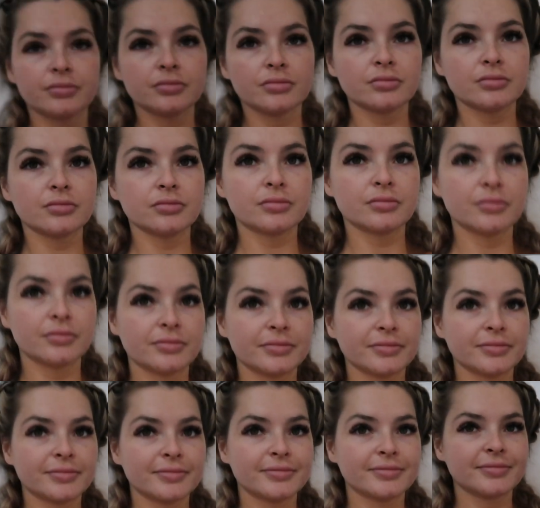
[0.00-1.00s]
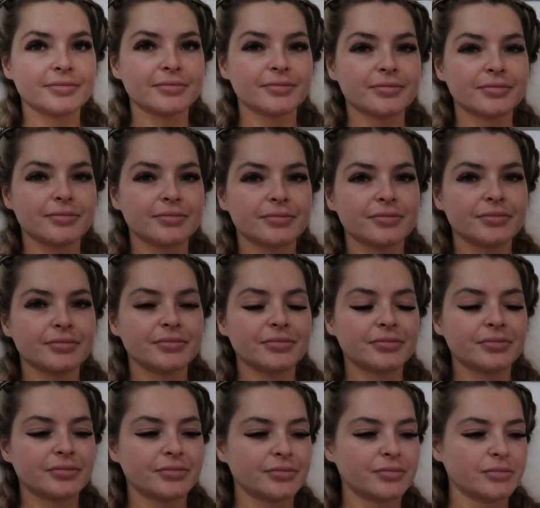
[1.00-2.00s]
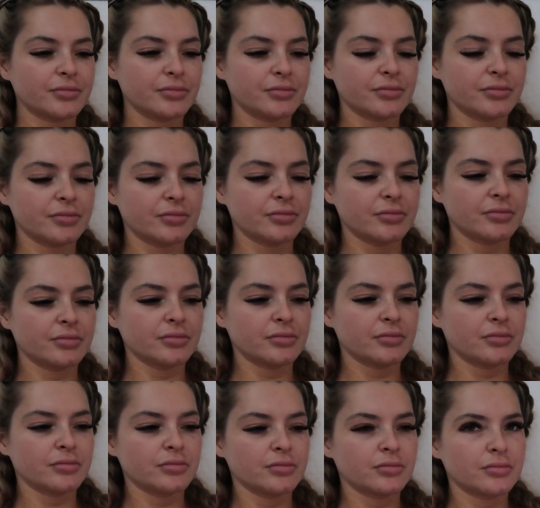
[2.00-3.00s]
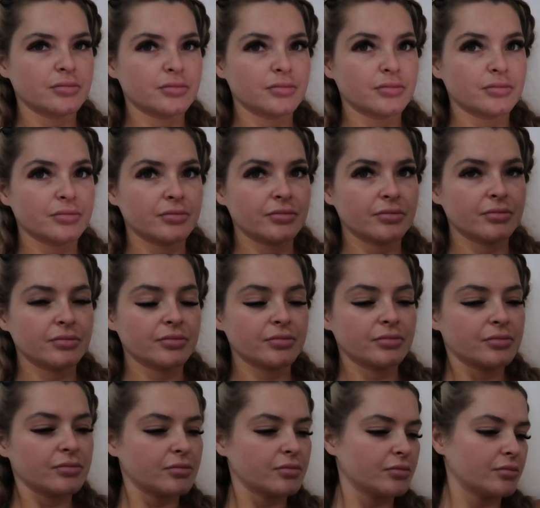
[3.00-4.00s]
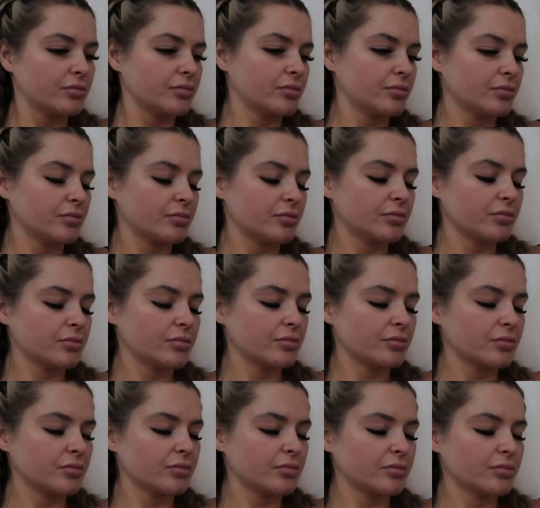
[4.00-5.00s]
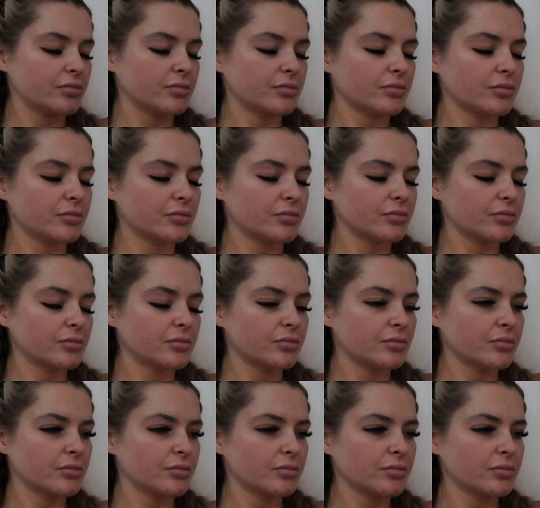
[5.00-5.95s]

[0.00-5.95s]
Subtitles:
Nobody speaks.